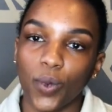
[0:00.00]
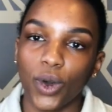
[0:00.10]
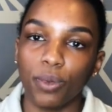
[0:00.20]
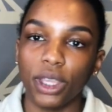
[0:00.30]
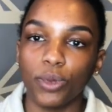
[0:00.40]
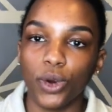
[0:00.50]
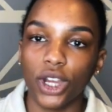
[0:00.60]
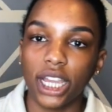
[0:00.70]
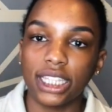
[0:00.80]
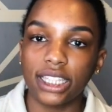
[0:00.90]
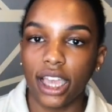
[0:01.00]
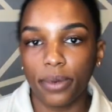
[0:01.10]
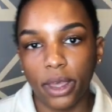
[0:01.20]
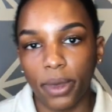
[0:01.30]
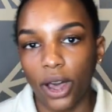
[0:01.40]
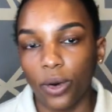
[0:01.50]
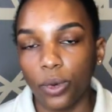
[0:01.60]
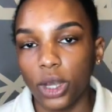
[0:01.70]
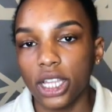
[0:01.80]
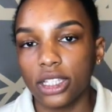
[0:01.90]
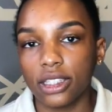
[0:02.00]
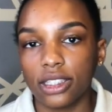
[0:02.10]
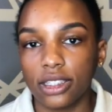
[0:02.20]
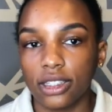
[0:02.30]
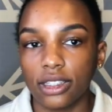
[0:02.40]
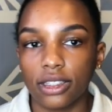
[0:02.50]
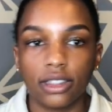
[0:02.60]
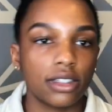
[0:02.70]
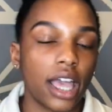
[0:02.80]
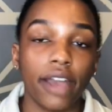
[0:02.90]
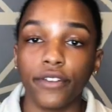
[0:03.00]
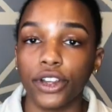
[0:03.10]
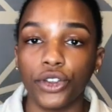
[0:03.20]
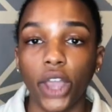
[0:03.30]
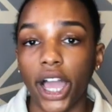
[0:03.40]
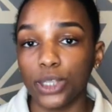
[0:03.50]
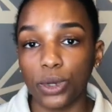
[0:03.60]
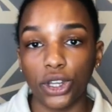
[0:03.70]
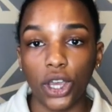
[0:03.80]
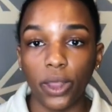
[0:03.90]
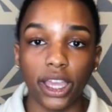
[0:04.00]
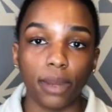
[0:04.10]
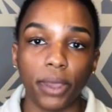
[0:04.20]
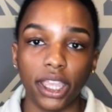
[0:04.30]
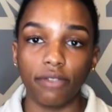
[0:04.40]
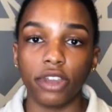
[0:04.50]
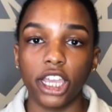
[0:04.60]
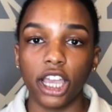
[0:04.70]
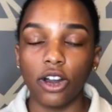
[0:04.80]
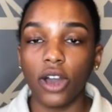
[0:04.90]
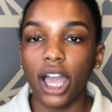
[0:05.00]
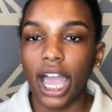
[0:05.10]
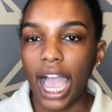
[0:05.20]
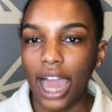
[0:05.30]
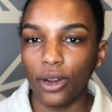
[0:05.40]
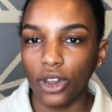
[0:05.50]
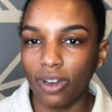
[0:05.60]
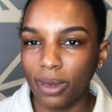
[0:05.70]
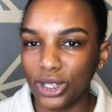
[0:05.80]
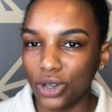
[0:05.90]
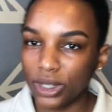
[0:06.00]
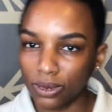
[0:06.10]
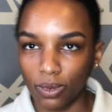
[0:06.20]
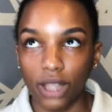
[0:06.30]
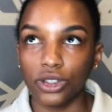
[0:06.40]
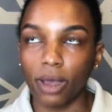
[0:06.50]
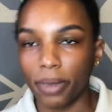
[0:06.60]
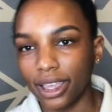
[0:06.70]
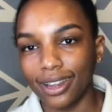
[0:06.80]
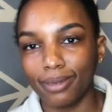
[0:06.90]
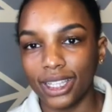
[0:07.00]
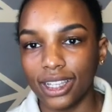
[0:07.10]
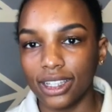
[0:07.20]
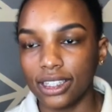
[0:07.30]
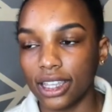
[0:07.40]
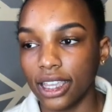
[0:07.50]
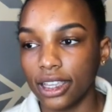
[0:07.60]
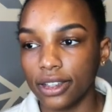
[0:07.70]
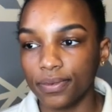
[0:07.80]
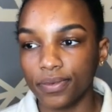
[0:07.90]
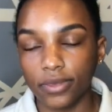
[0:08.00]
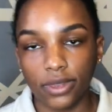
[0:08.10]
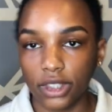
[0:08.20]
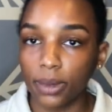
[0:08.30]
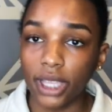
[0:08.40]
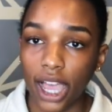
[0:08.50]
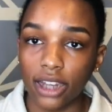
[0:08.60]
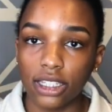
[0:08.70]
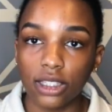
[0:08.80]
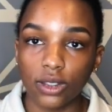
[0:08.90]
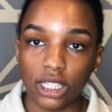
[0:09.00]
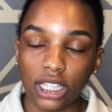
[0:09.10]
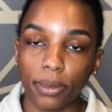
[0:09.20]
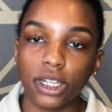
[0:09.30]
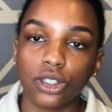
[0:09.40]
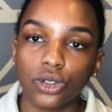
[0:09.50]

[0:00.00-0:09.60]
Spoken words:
will be more in depth about whatever you guys want to know, like an opinion video. I don't know if I'm gonna do it while doing my makeup, because like, to be honest, since I've been in